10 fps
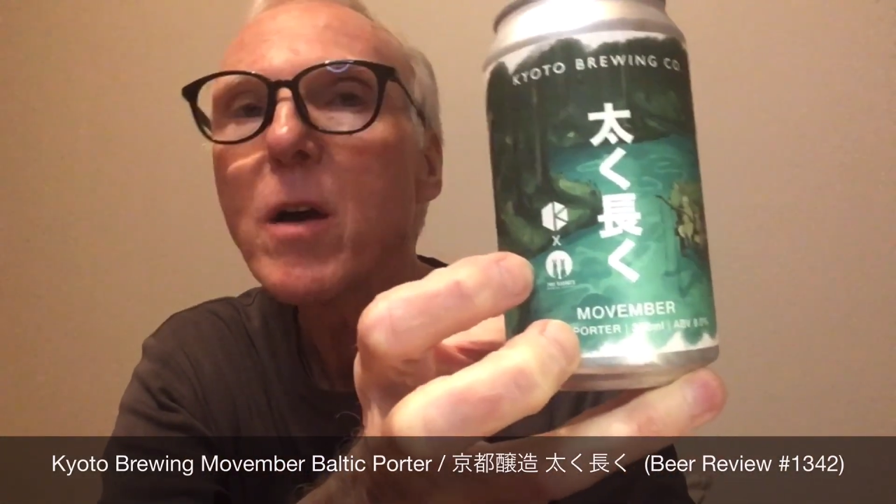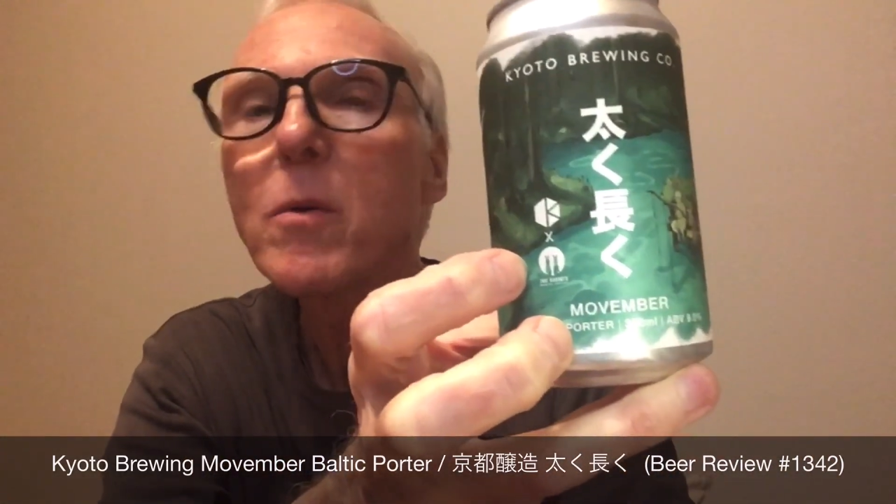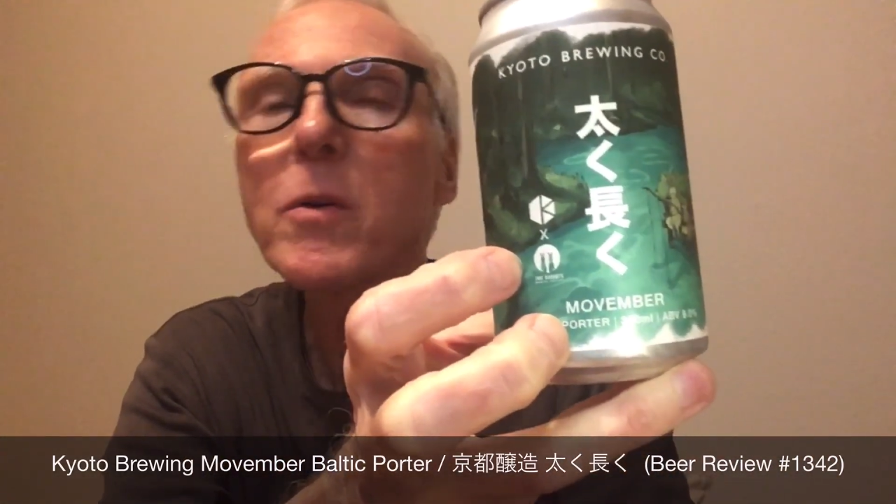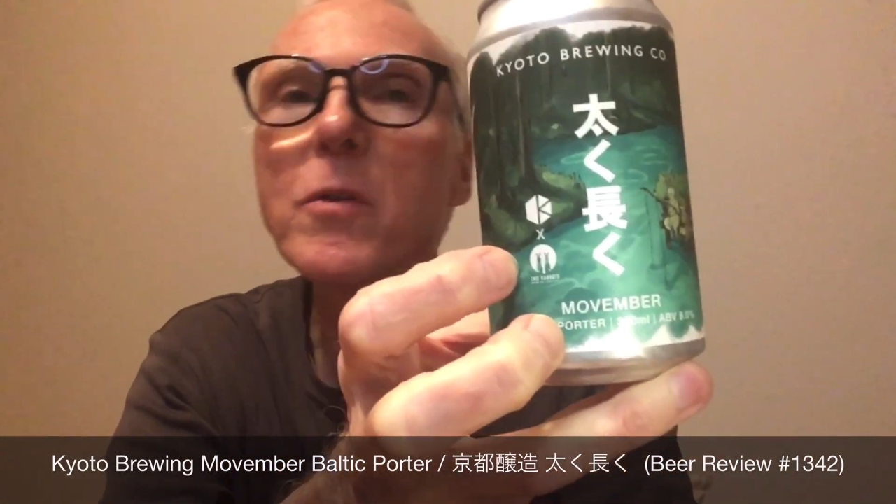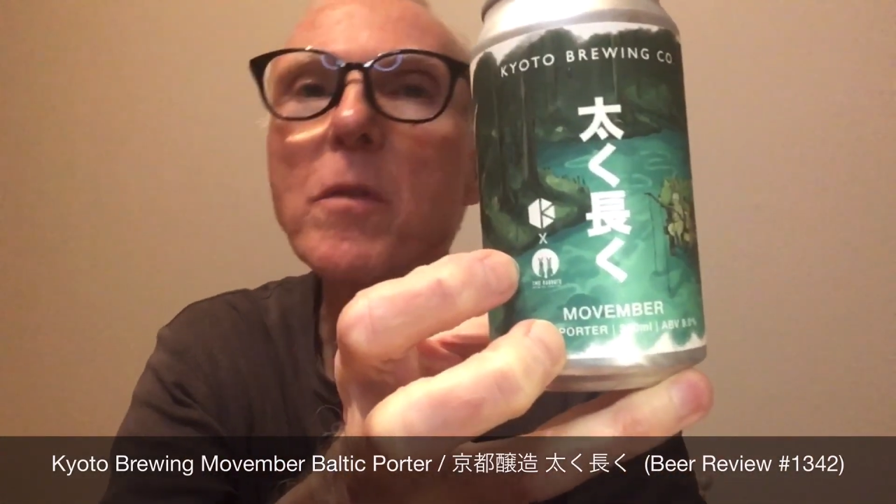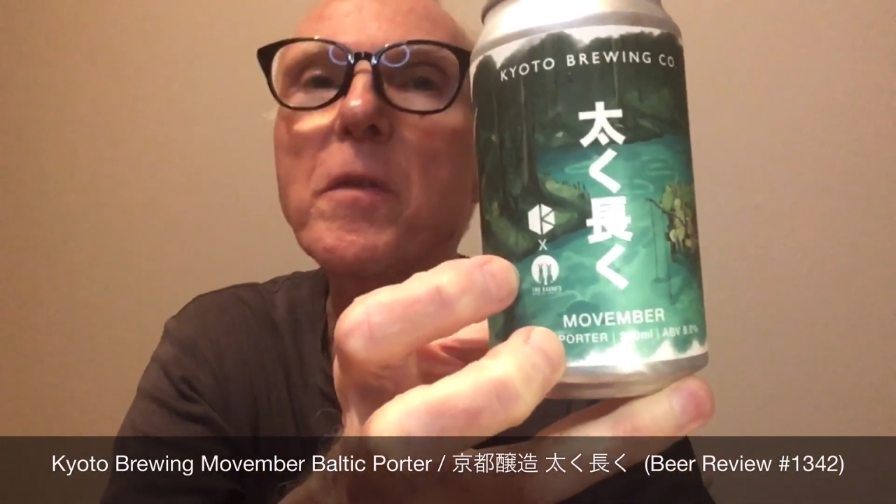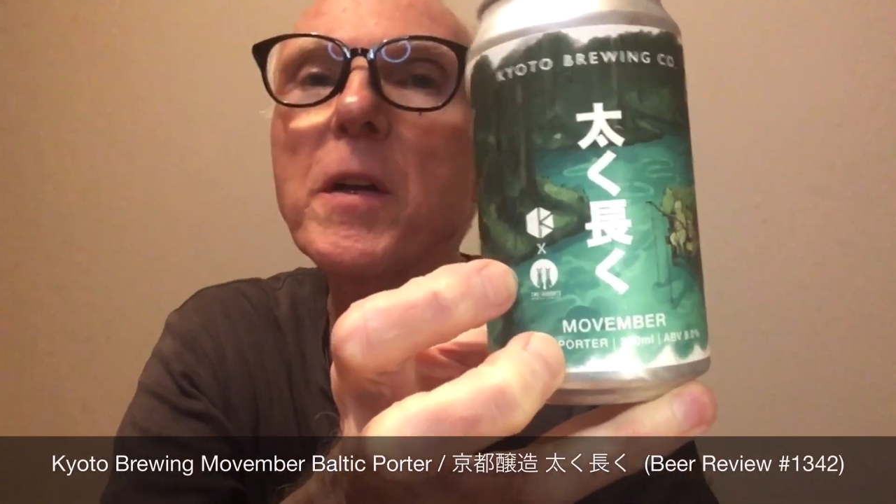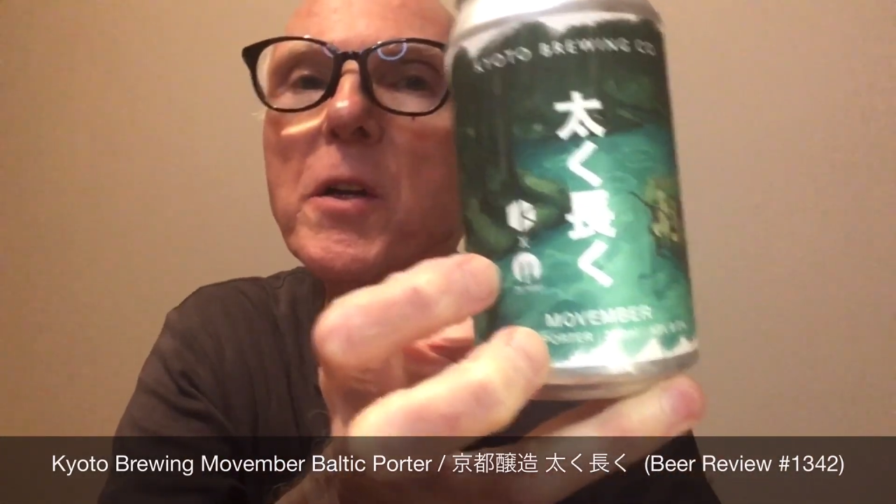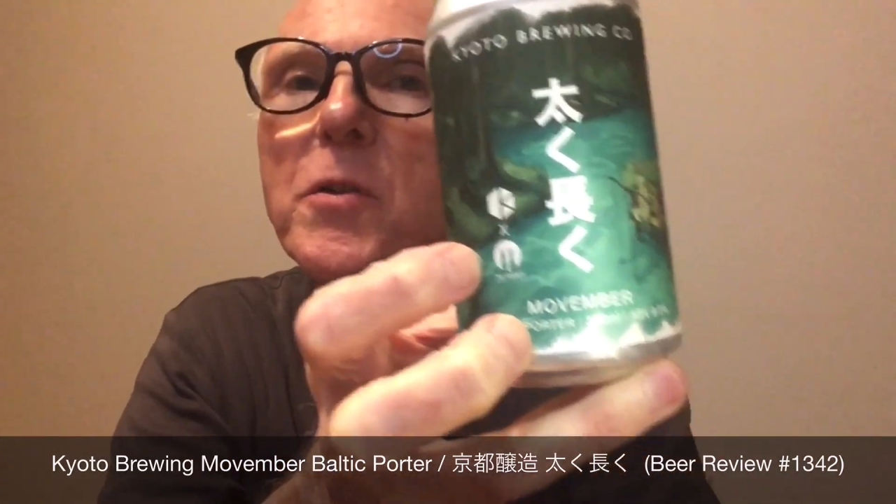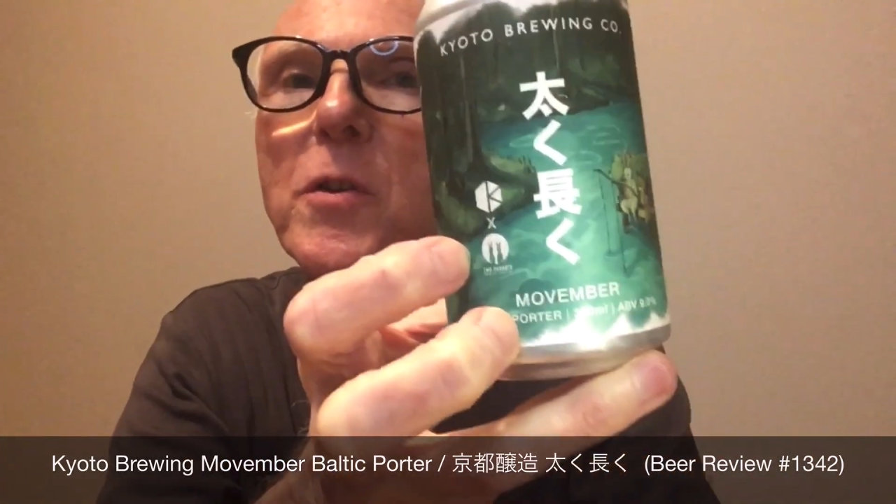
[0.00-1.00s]
which is a
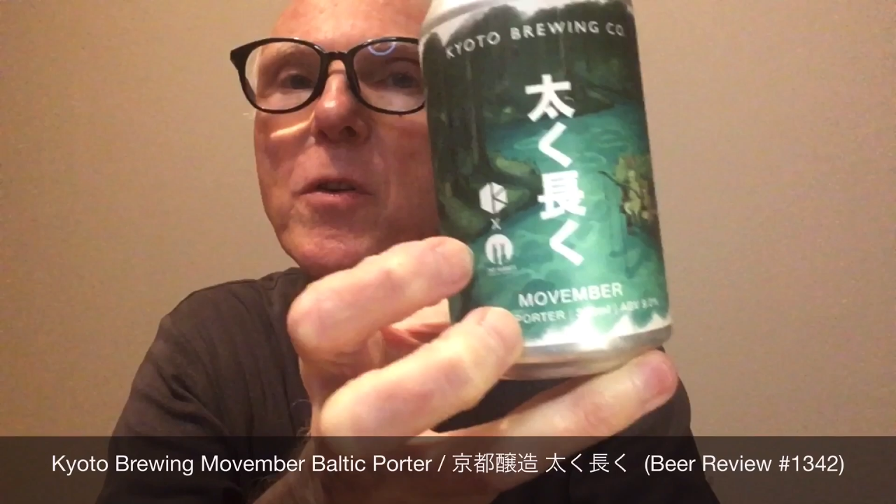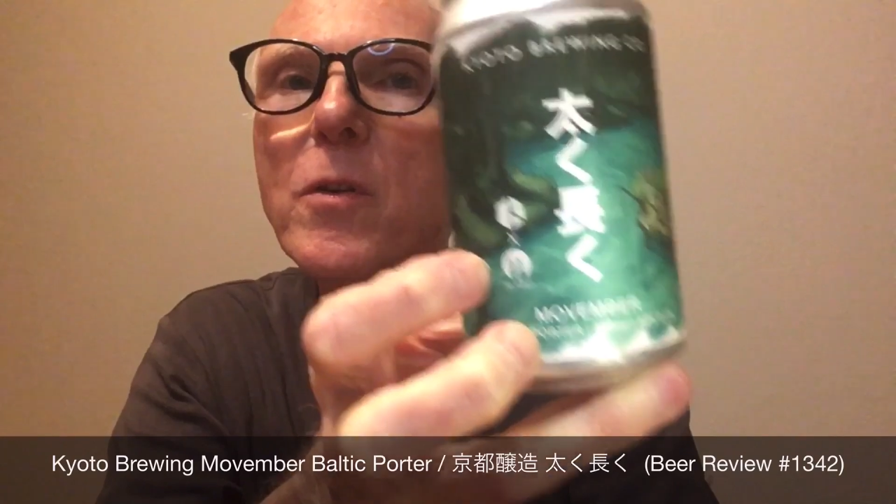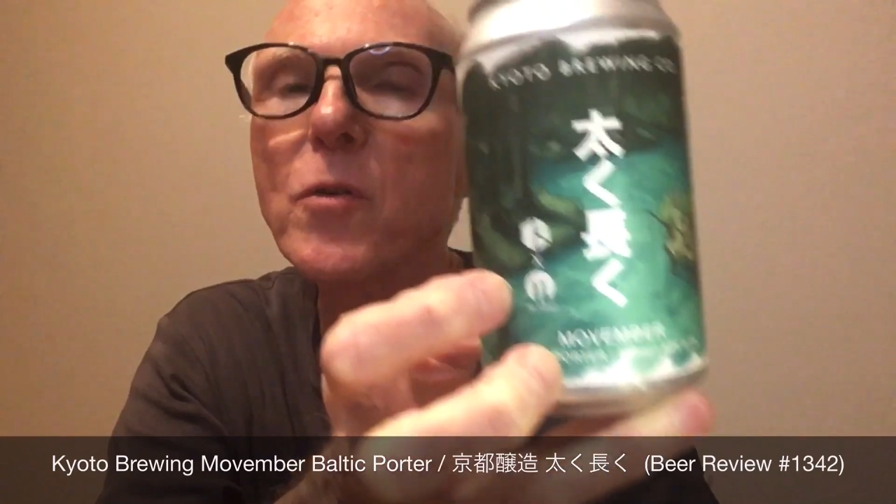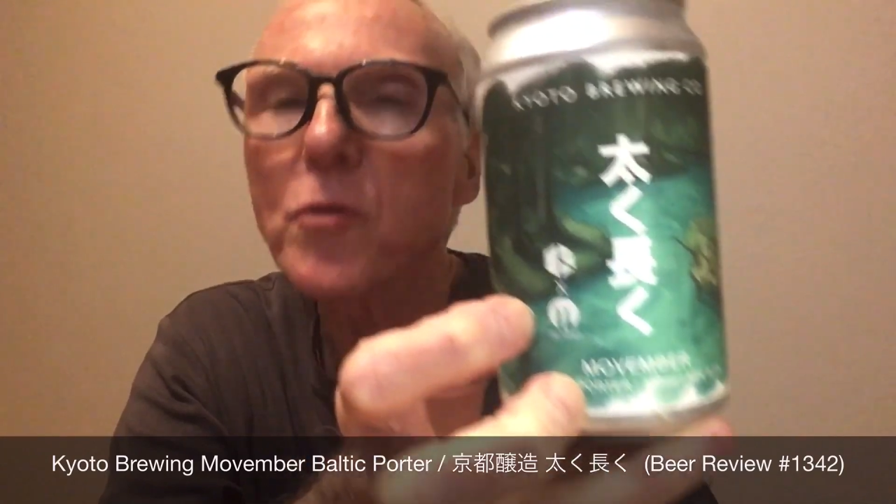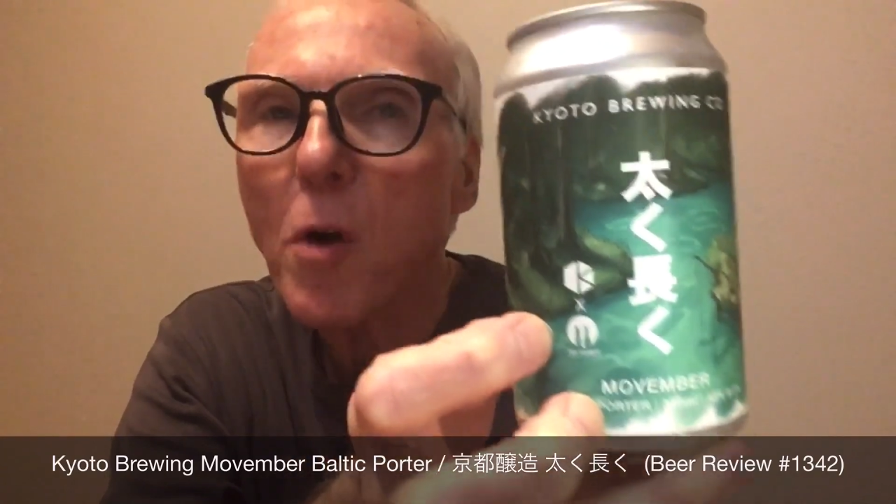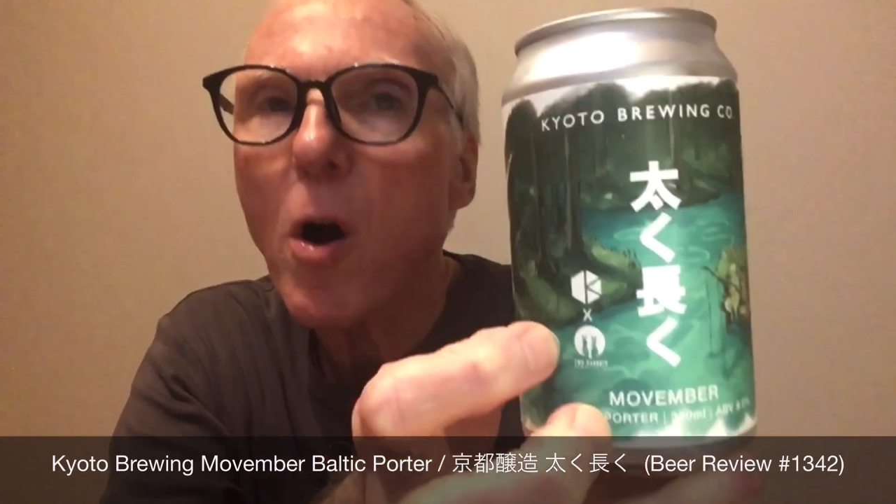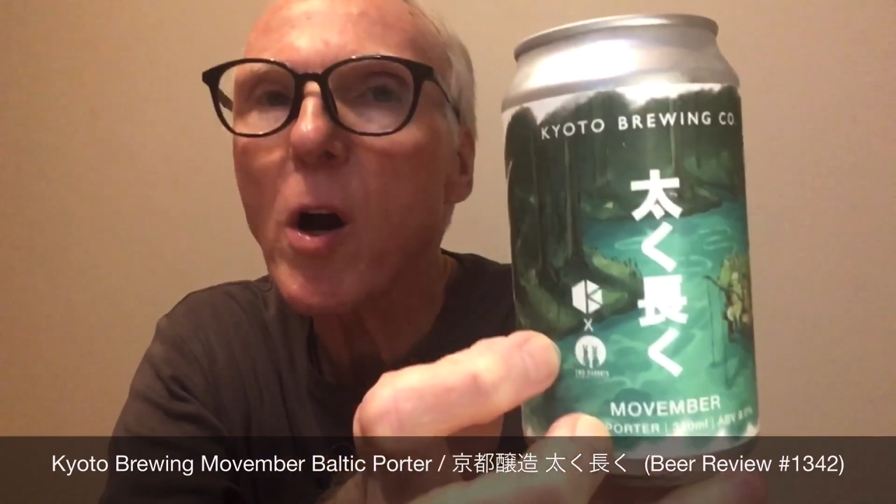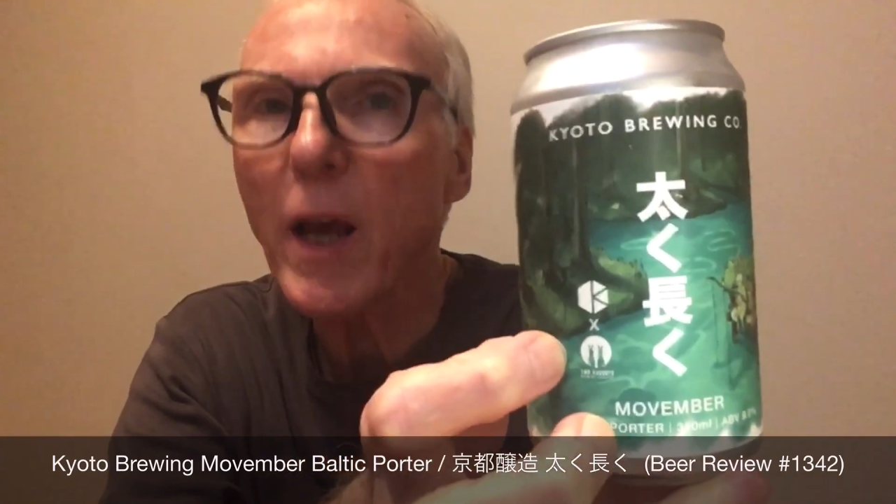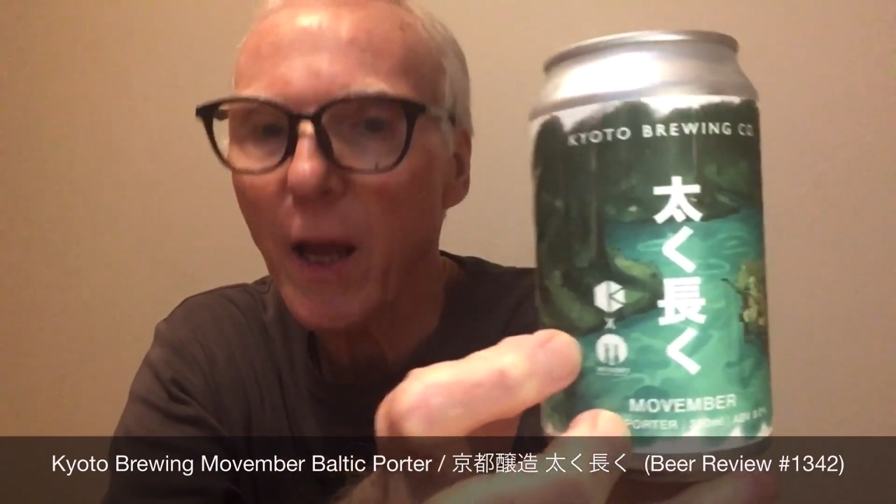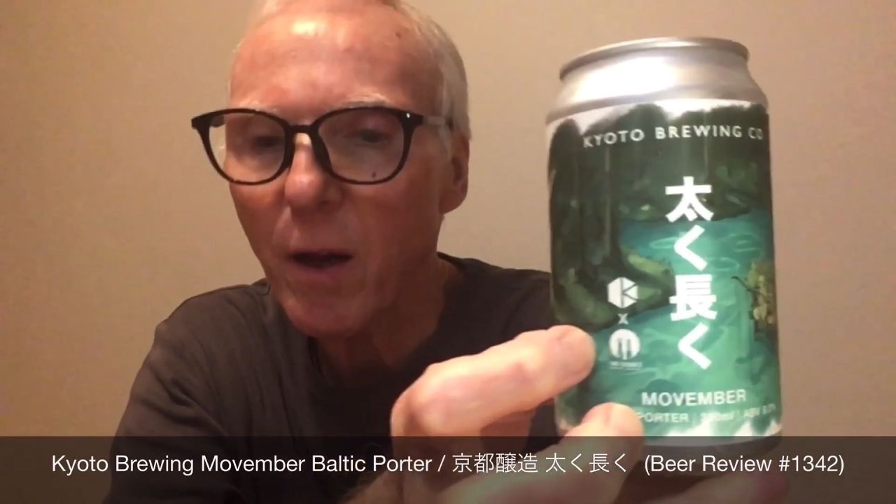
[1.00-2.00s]
Finnish
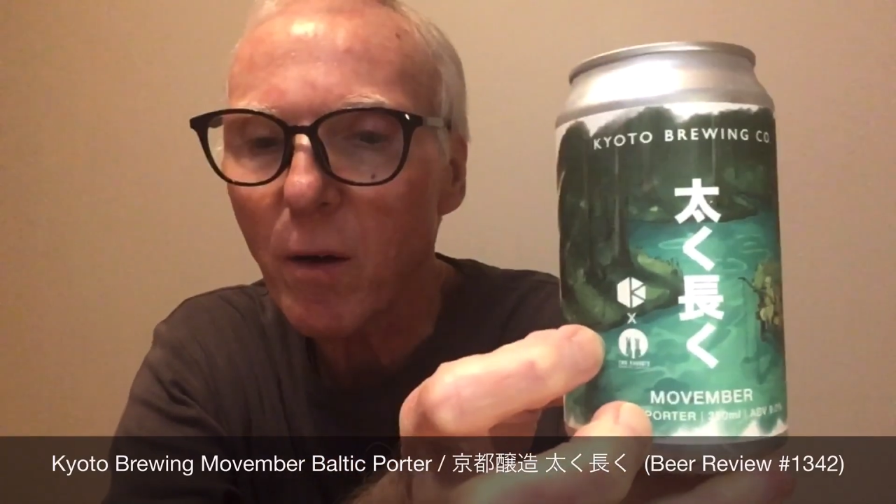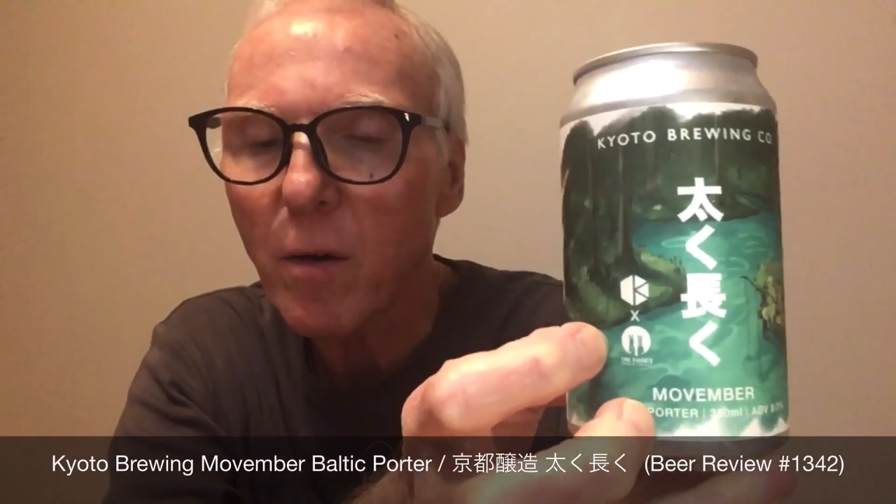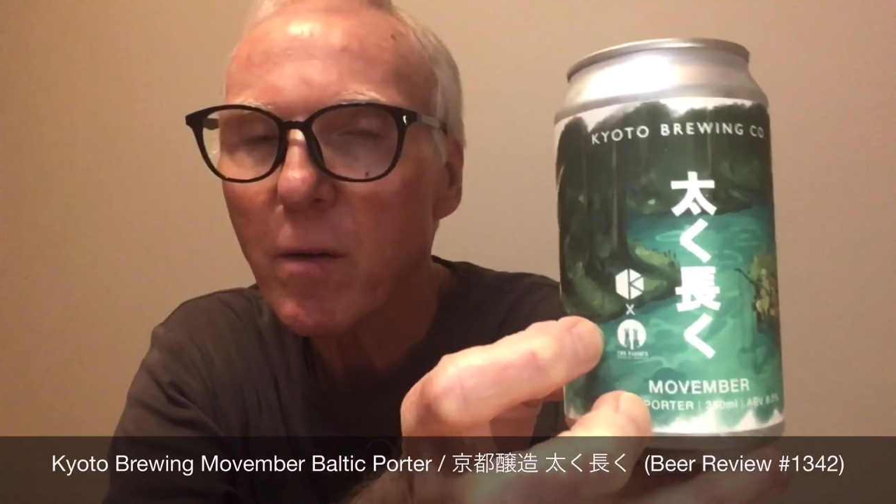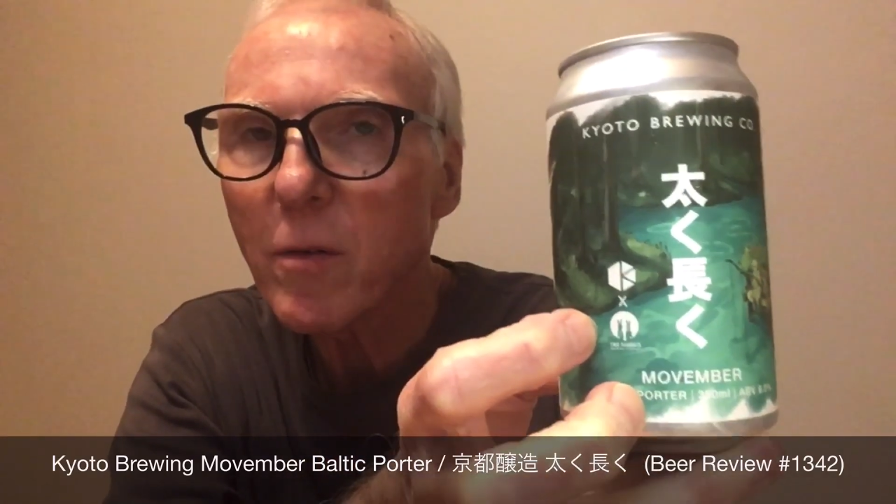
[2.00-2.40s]
strong ale